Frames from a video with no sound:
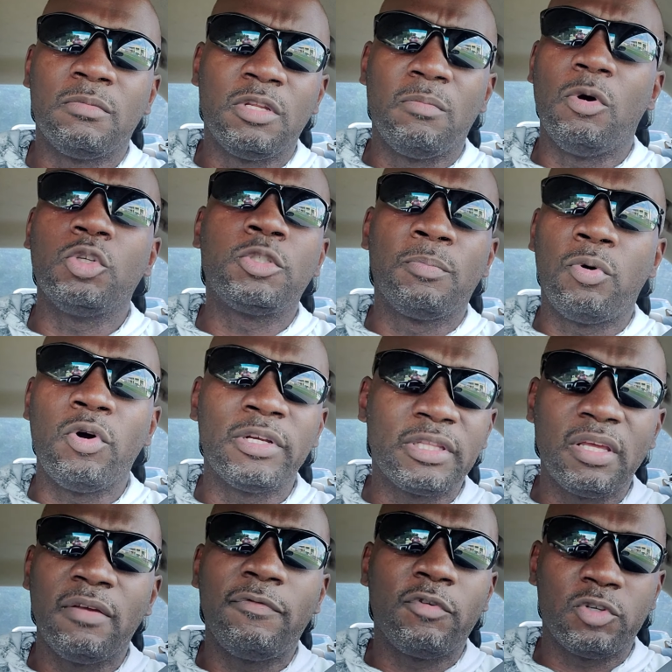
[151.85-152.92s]
But the most important
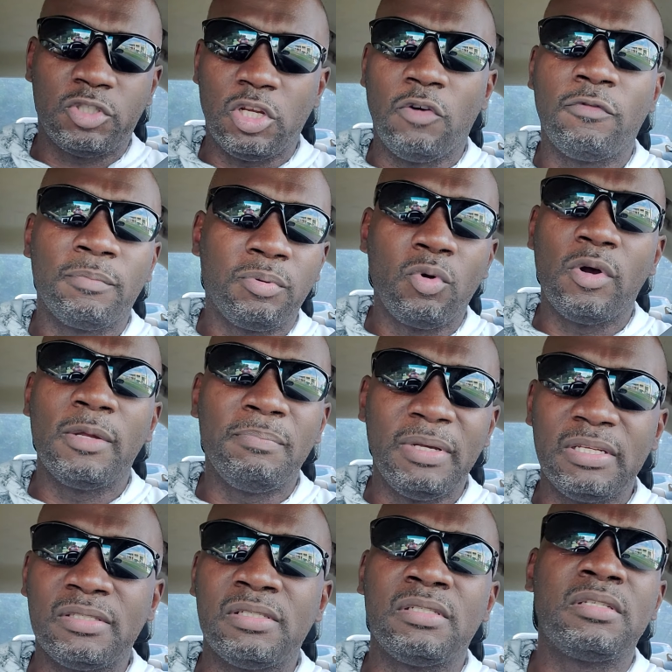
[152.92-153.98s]
thing for a self-employed
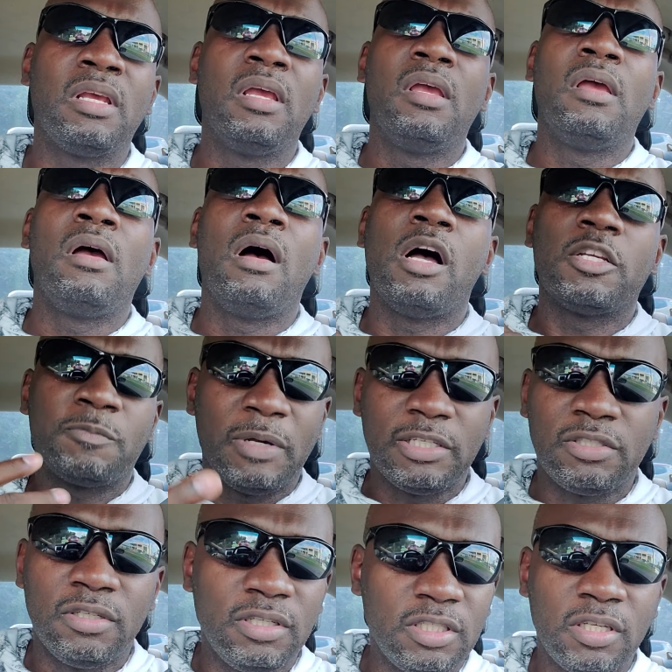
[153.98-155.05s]
business,
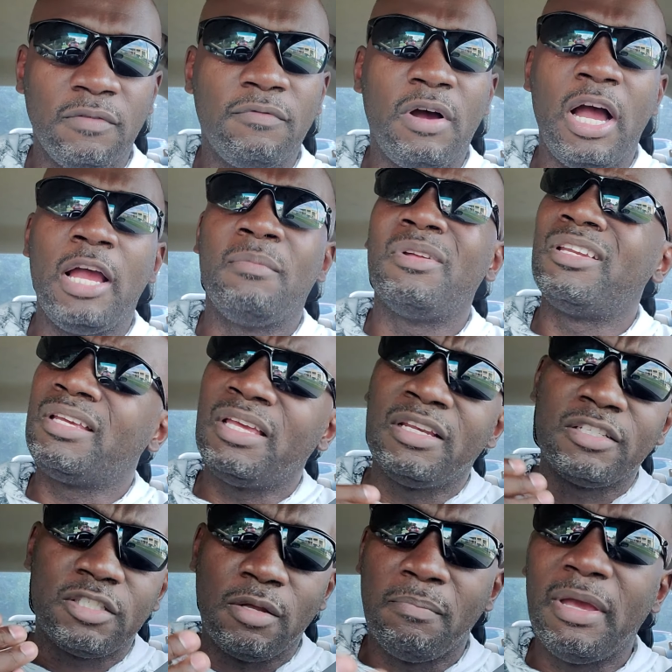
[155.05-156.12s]
especially in this environment, again,
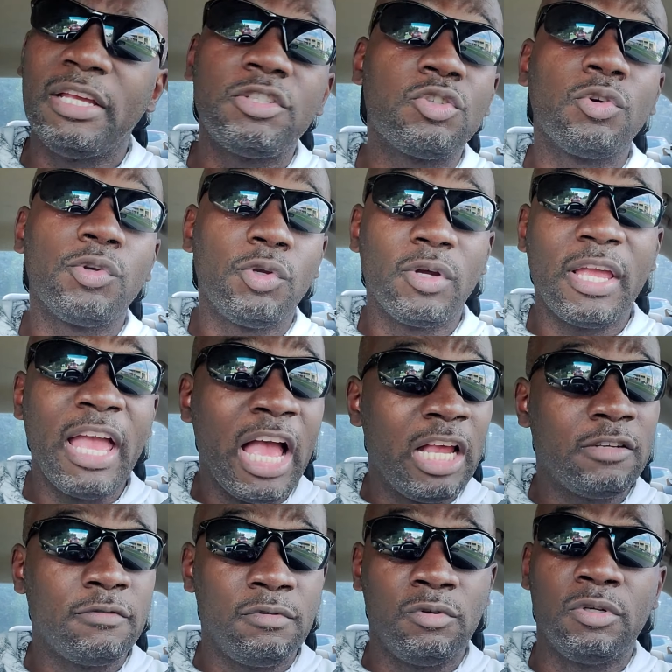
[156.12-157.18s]
is to make sure you're
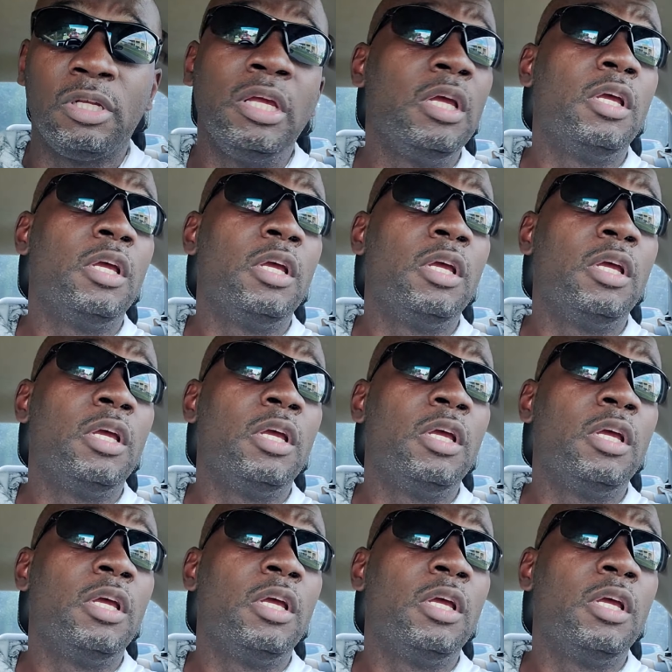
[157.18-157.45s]
cash flowing.